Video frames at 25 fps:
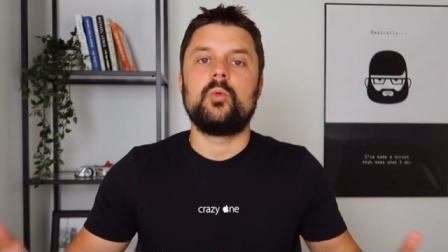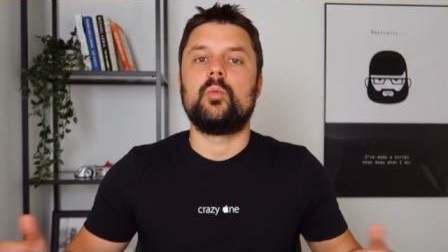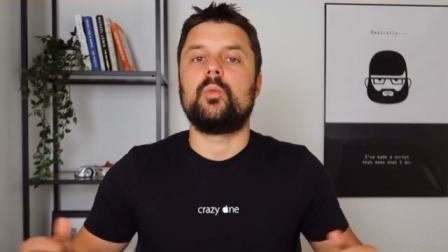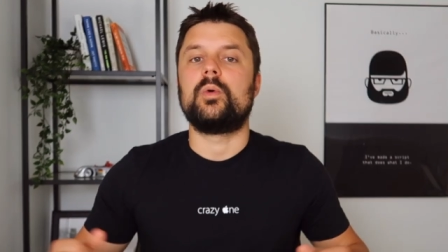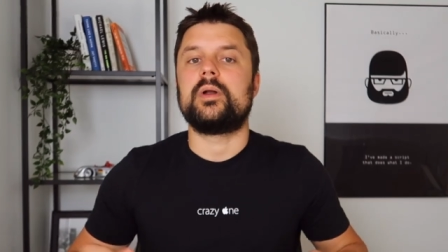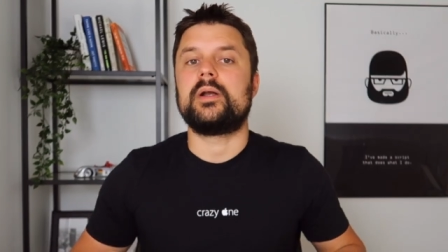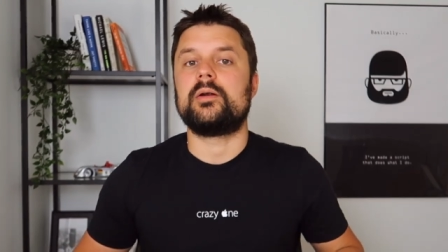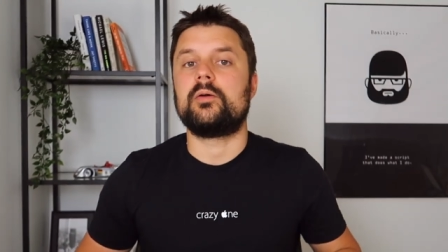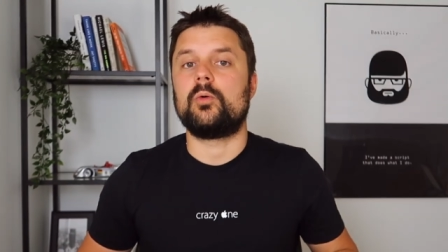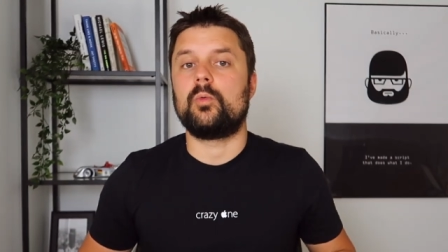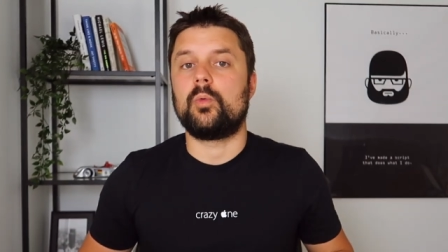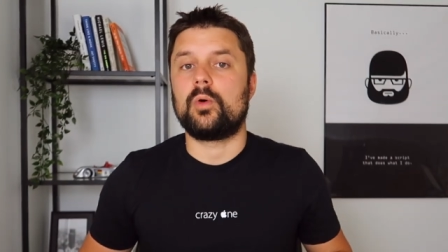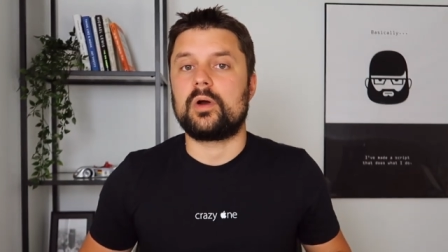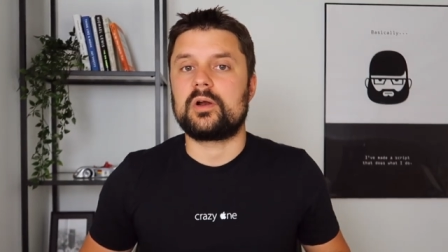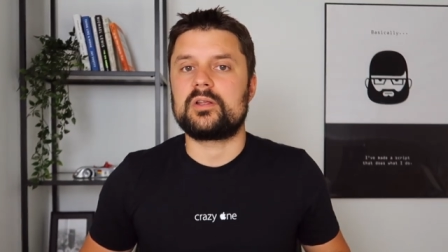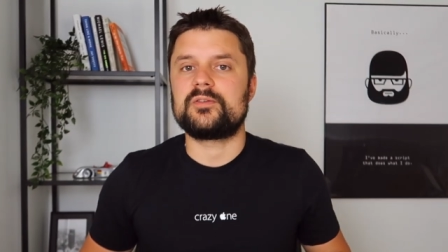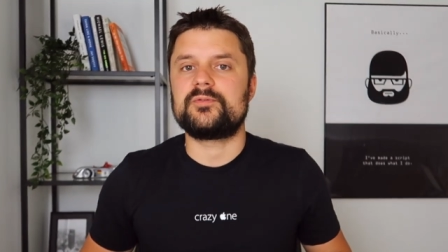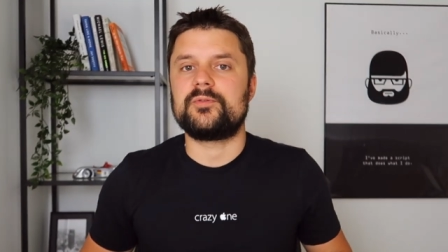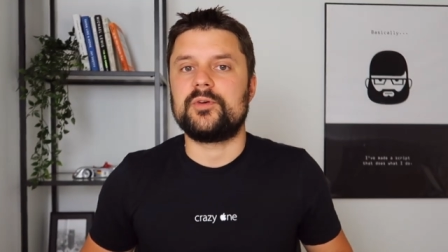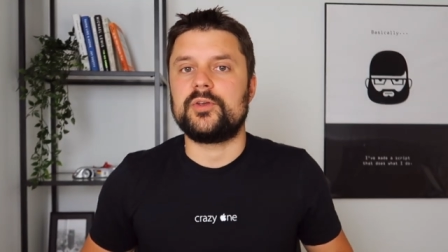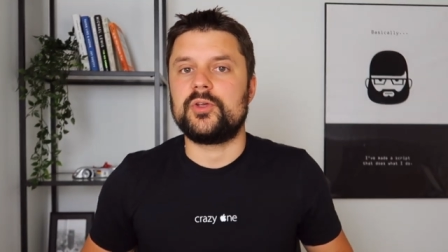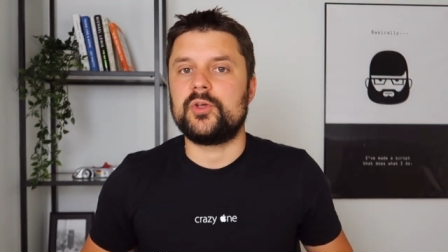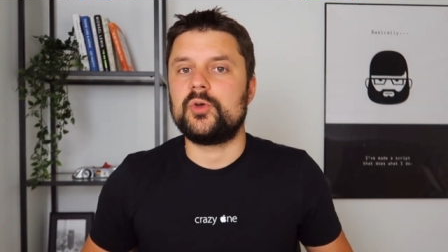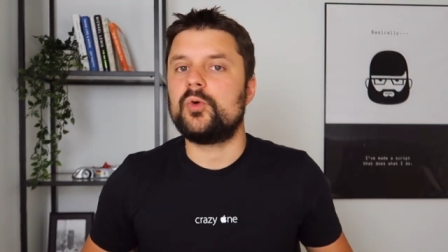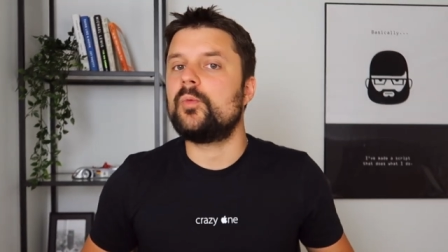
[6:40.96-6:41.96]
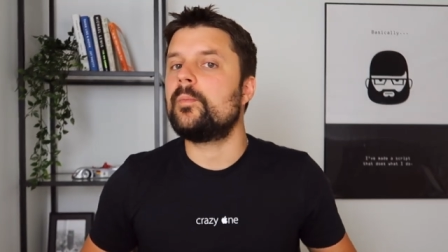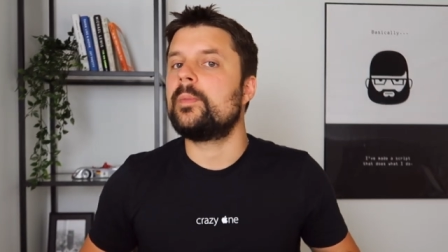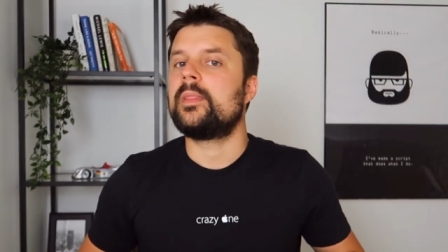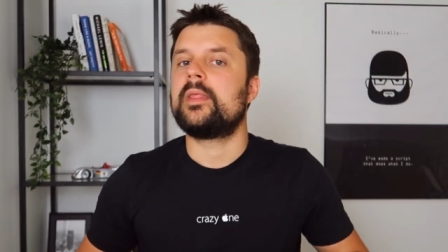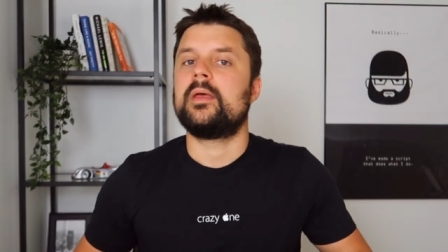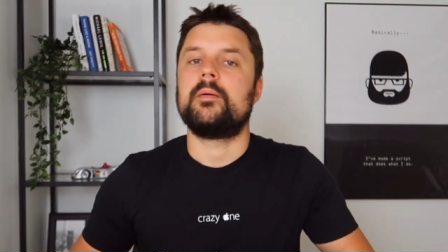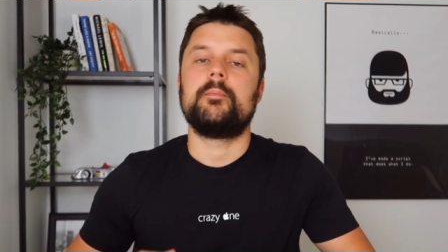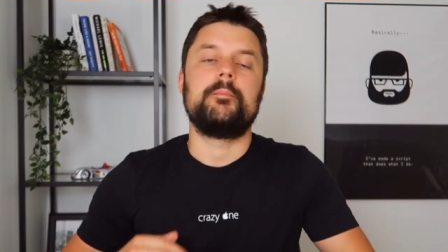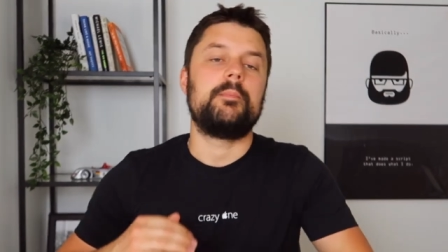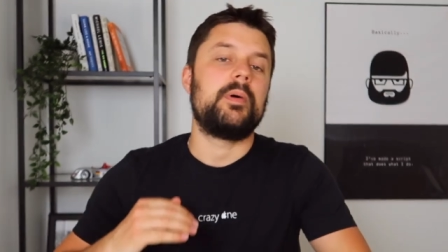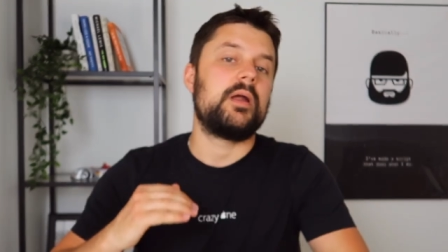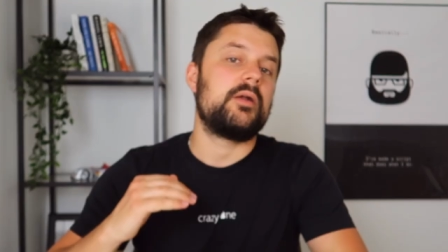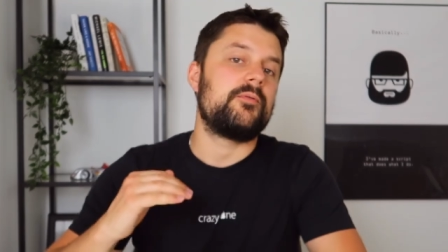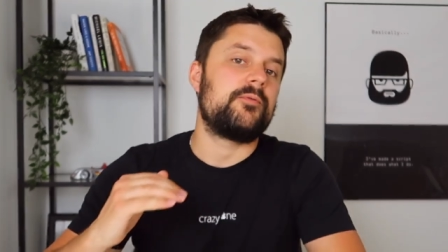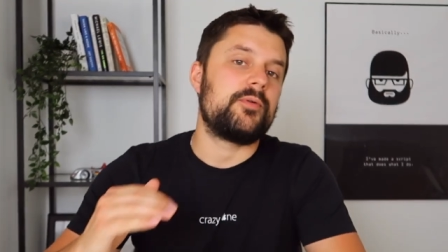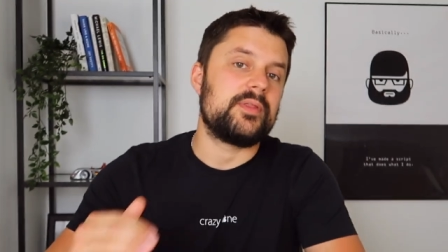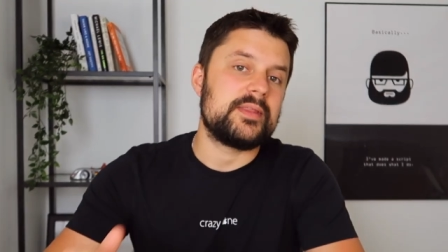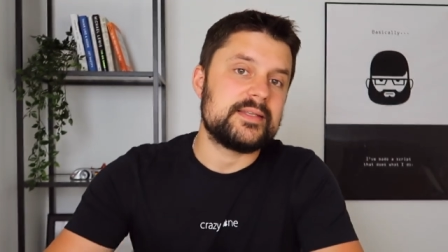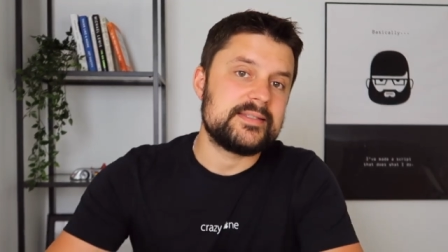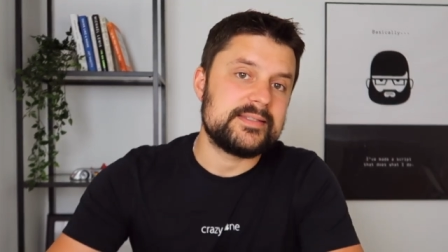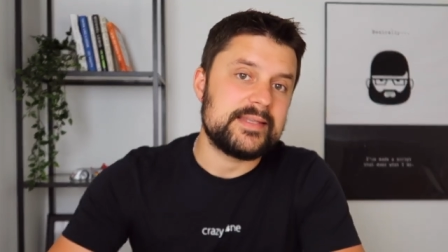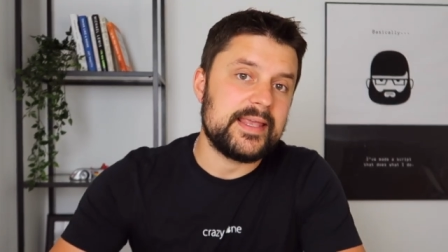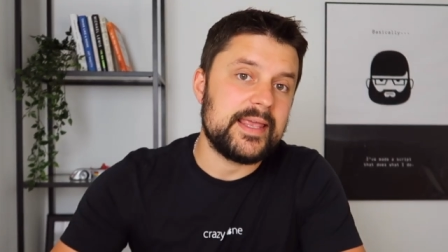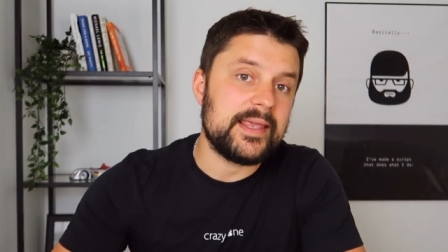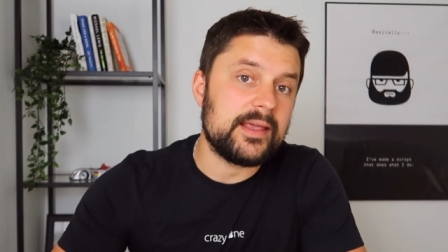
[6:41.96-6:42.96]
whatever works for you. But for
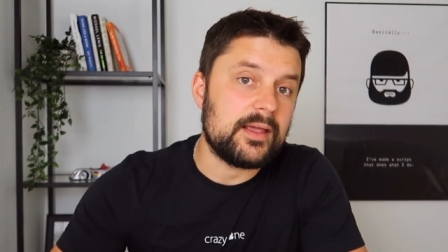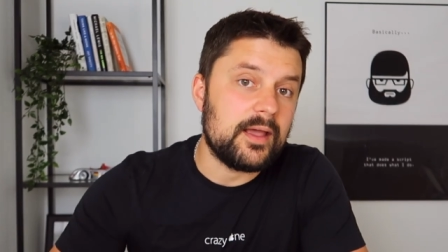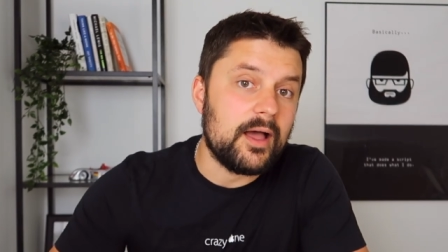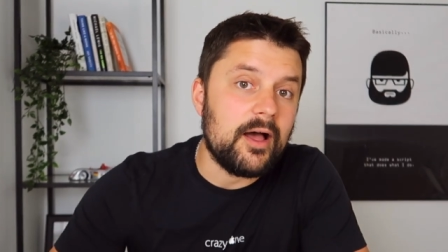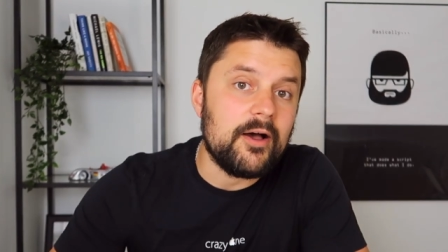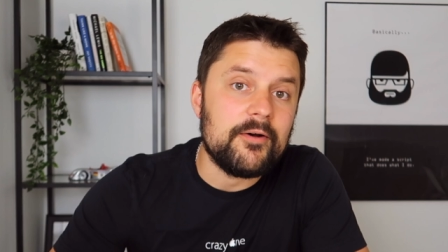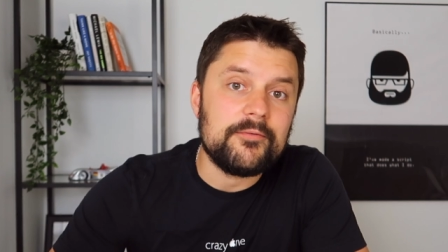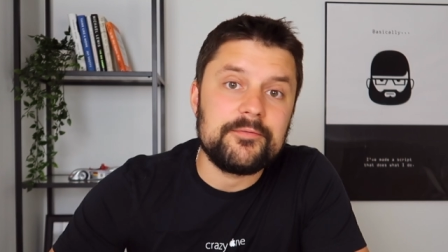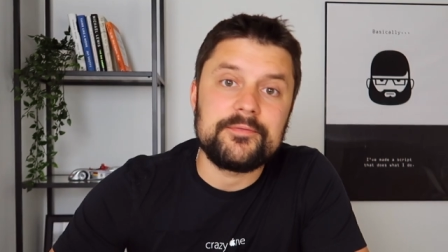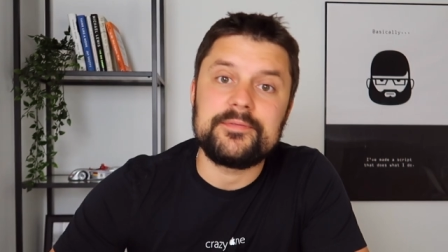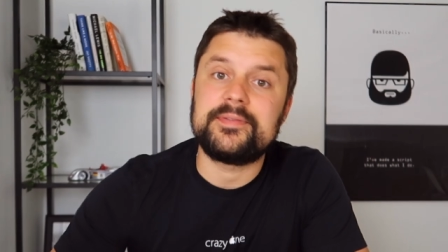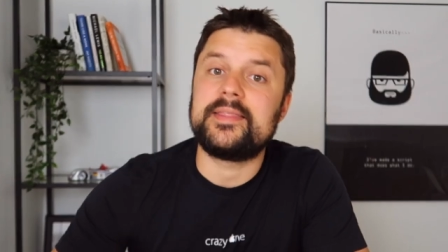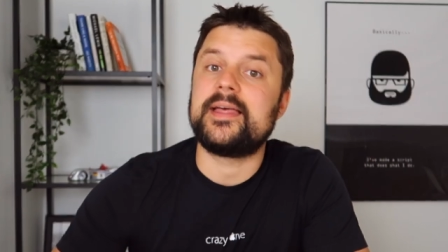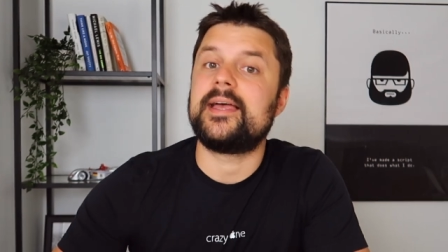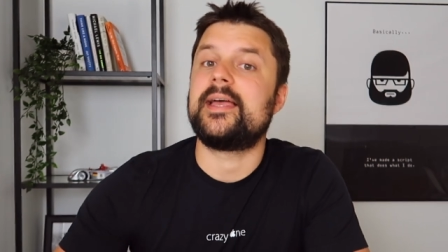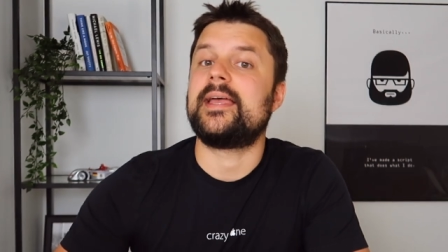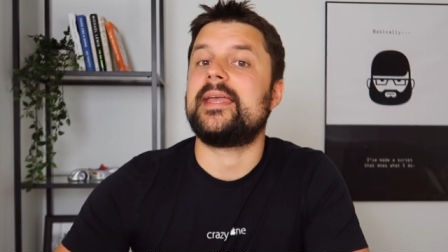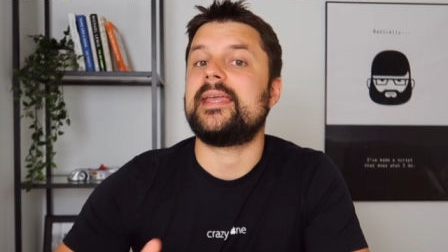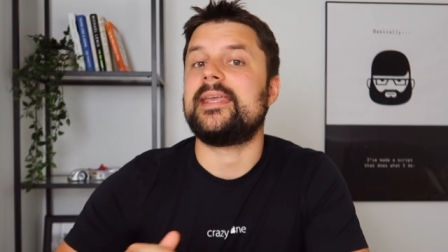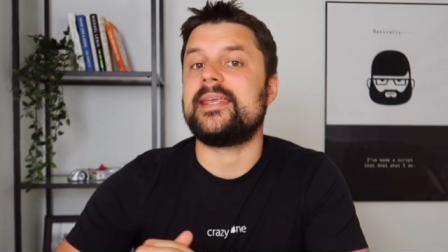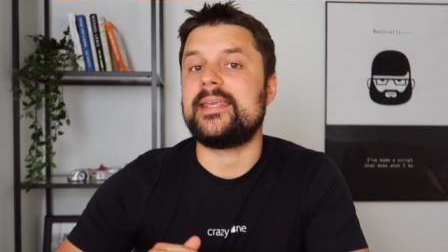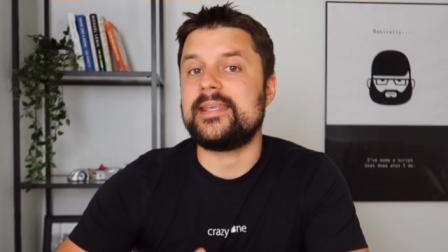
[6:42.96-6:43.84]
the sake of the